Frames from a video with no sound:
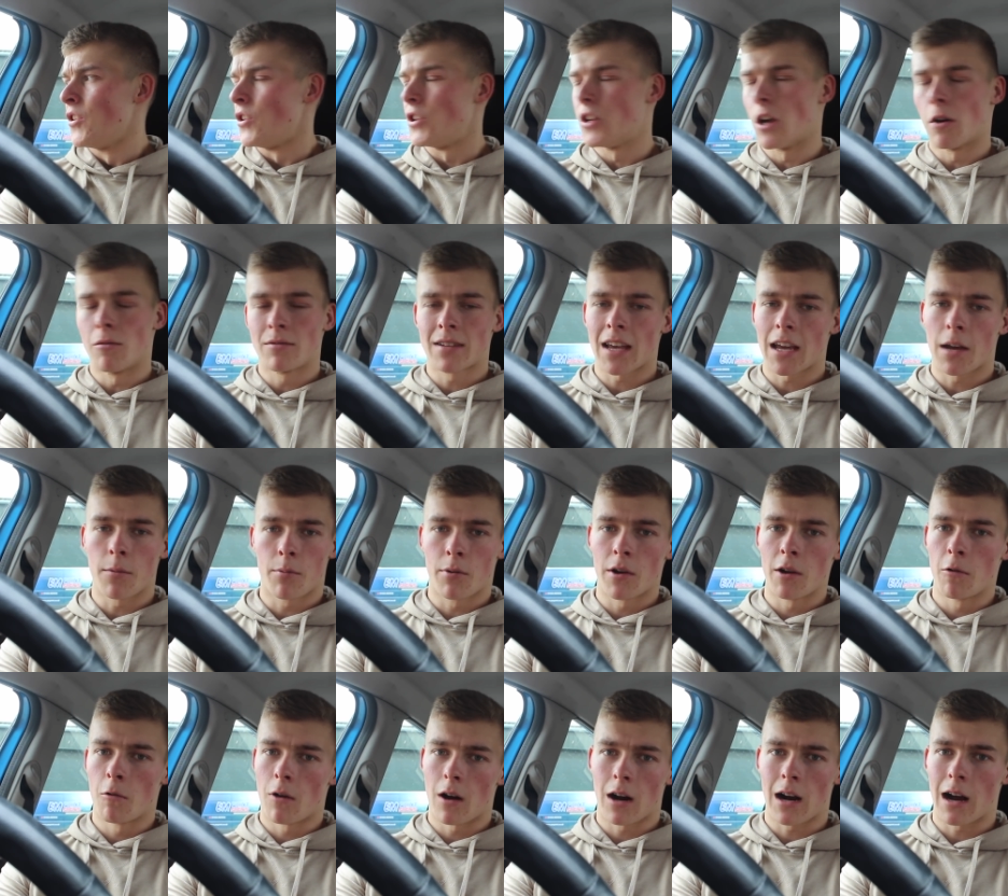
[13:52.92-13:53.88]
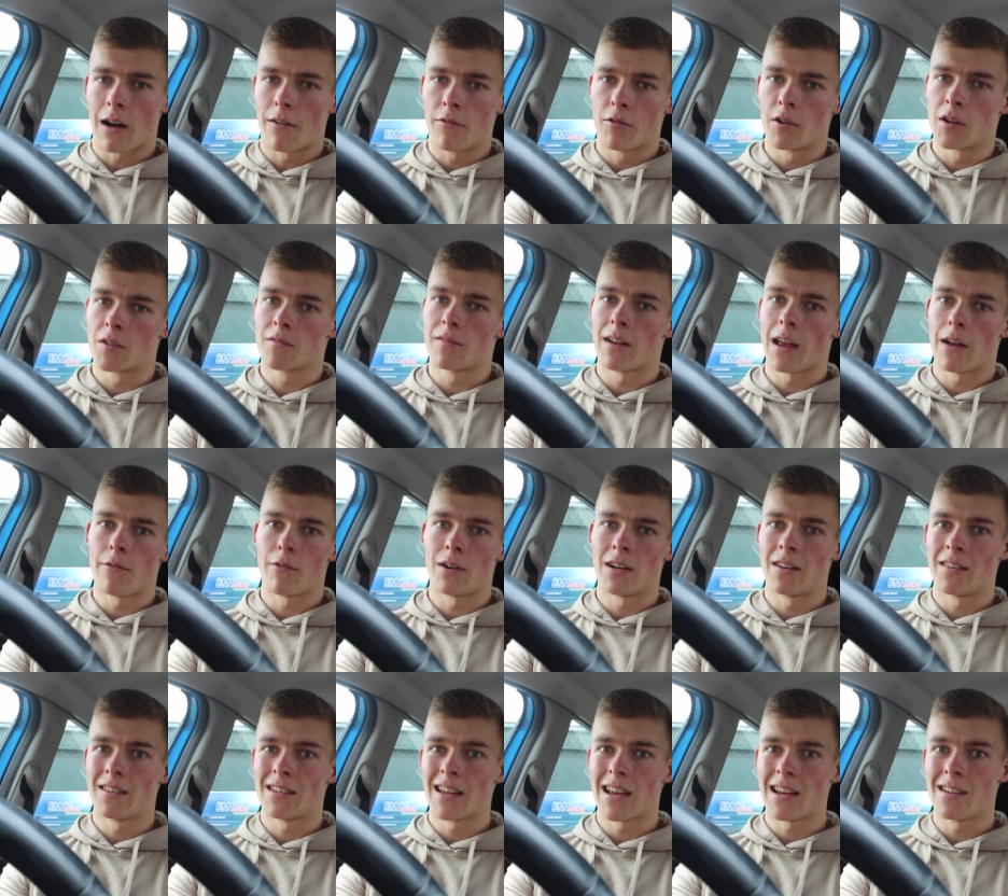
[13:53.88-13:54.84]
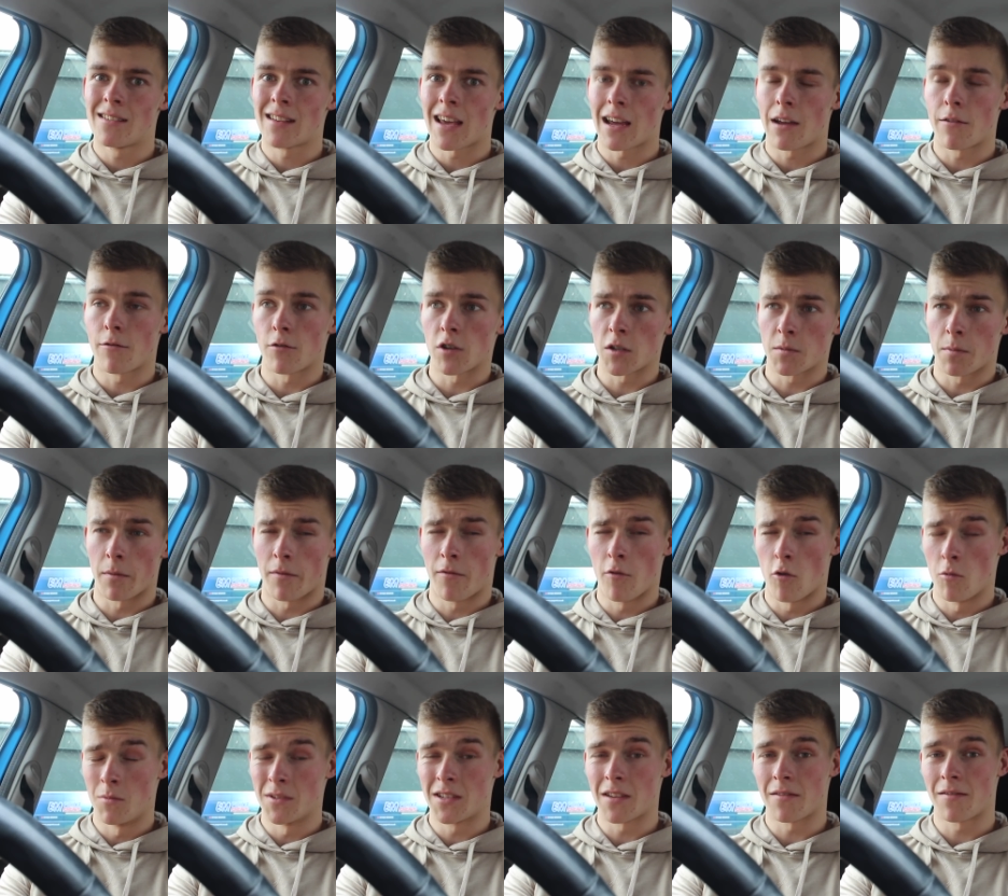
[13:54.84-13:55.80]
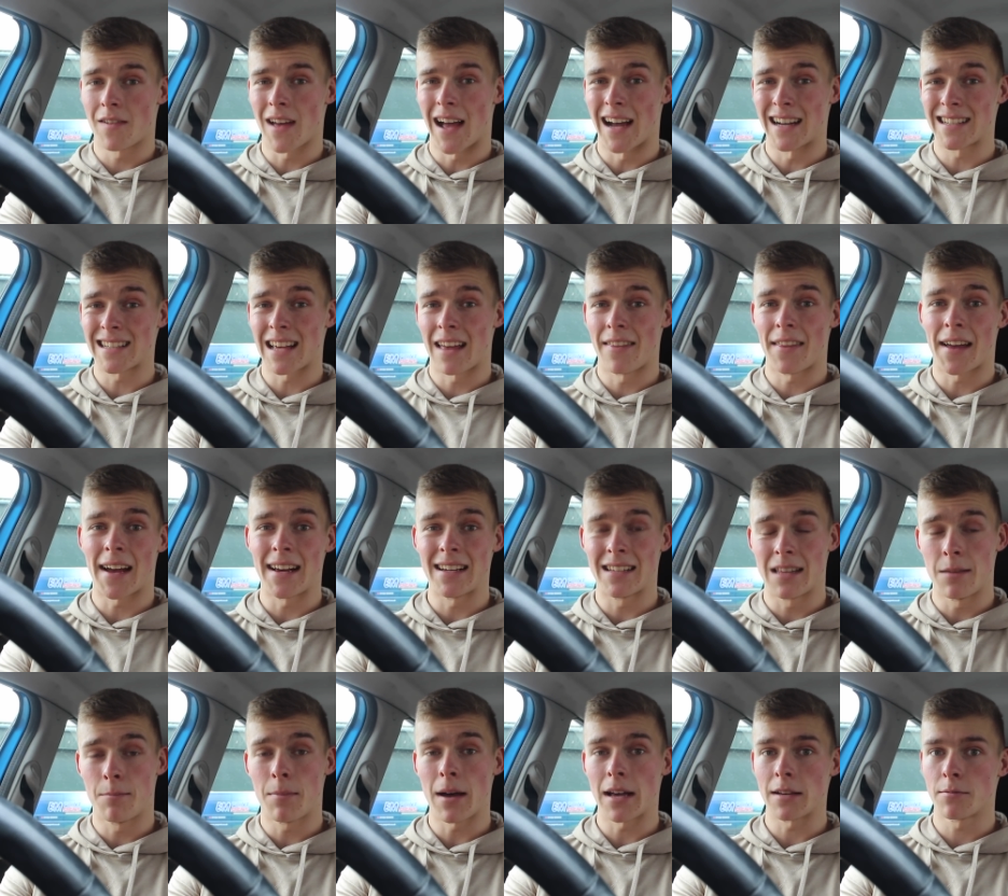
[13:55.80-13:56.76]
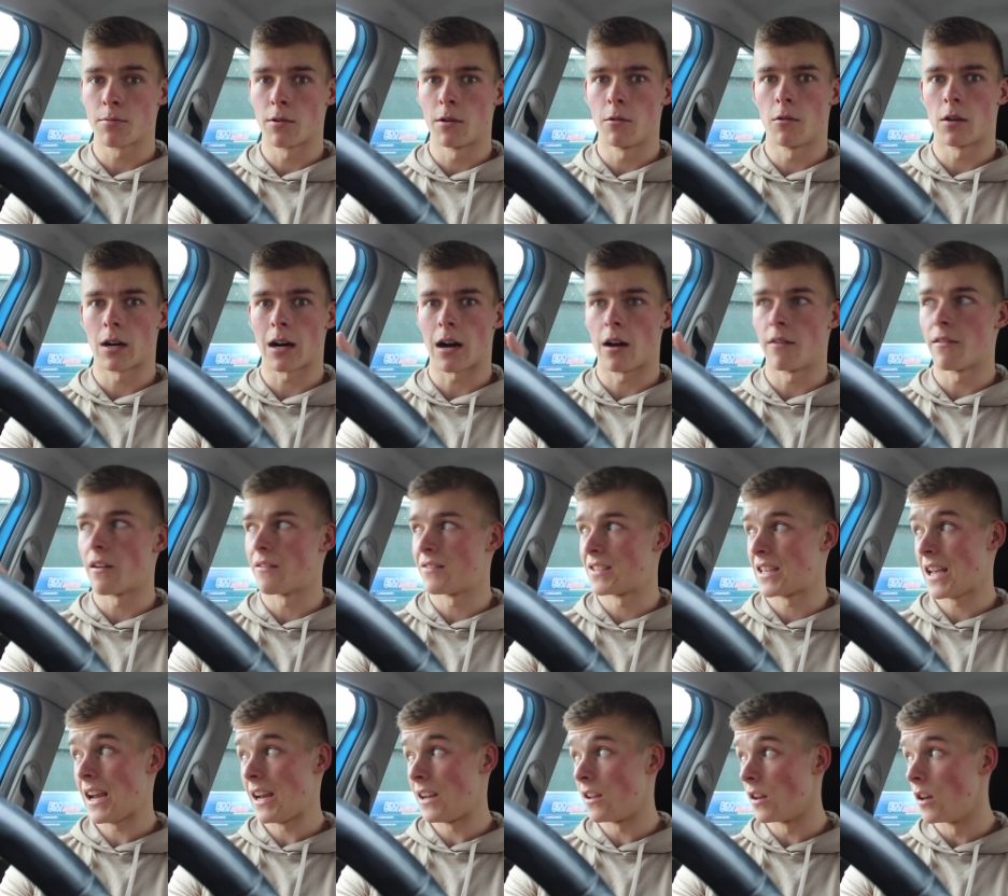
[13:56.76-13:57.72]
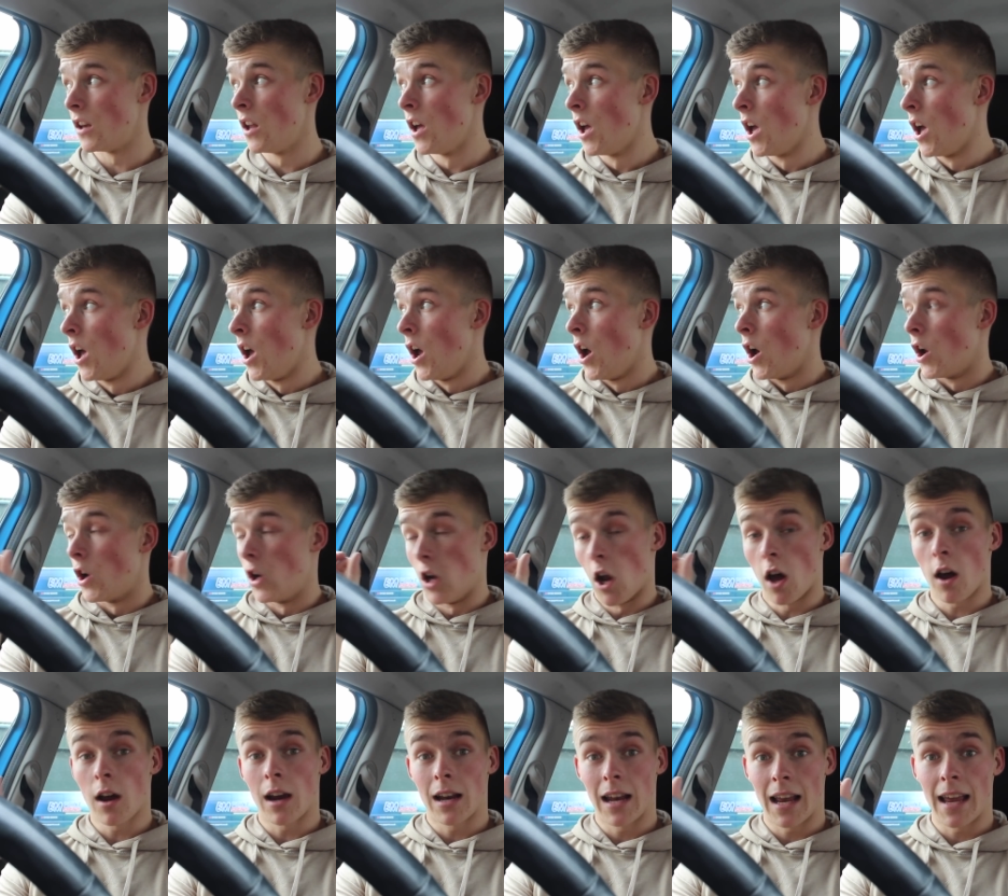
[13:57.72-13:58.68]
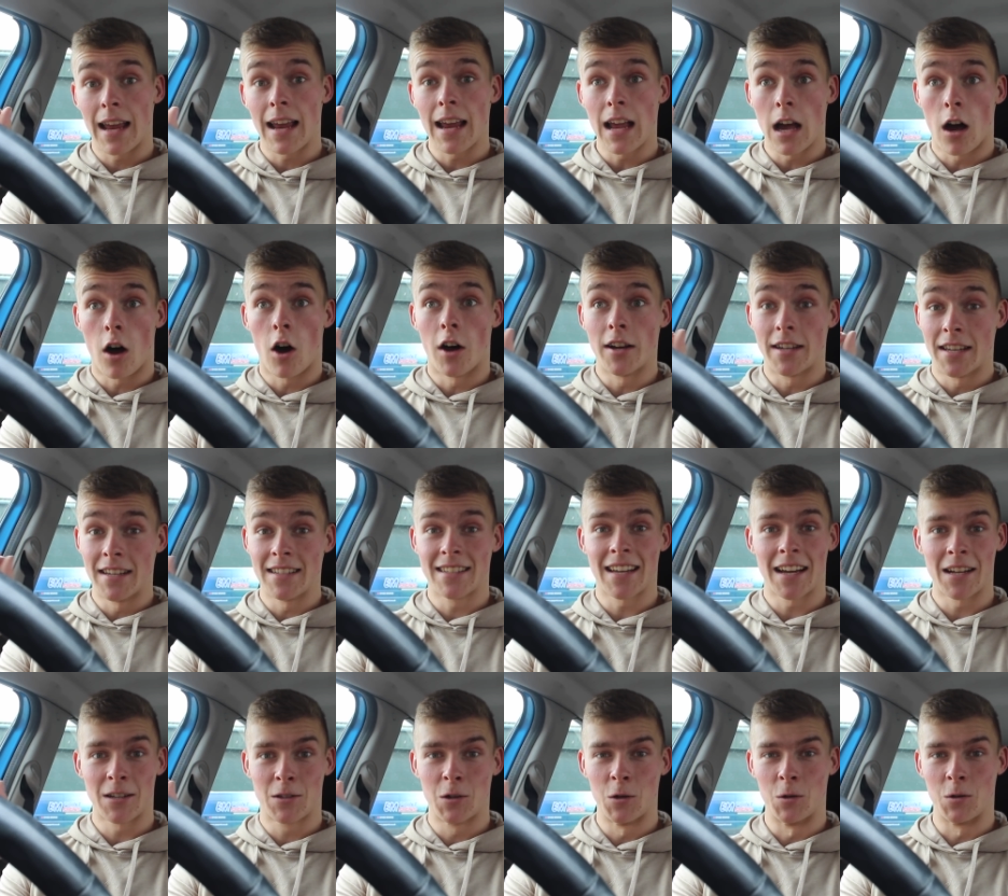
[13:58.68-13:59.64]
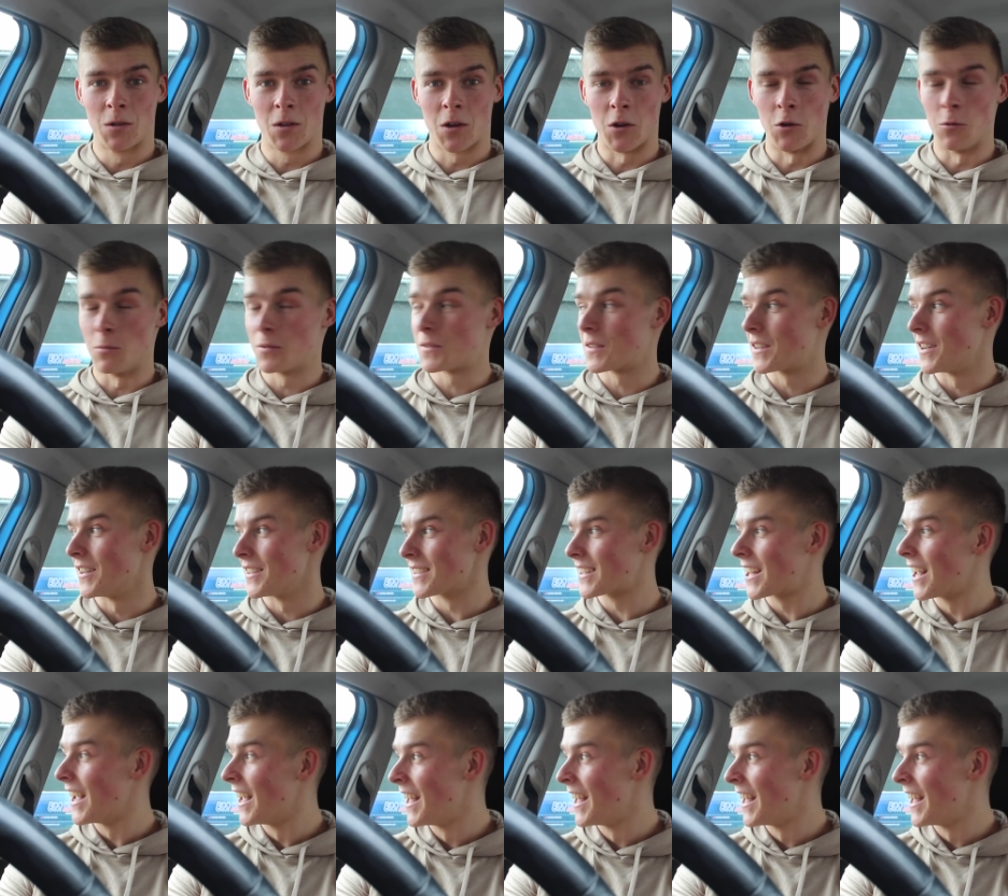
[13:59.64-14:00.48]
you don't take a pre-workout for its flavour end of the day, you take it for its performance effects, and that is the best pre-workout I've ever taken. Luckily, I didn't take two scoops, because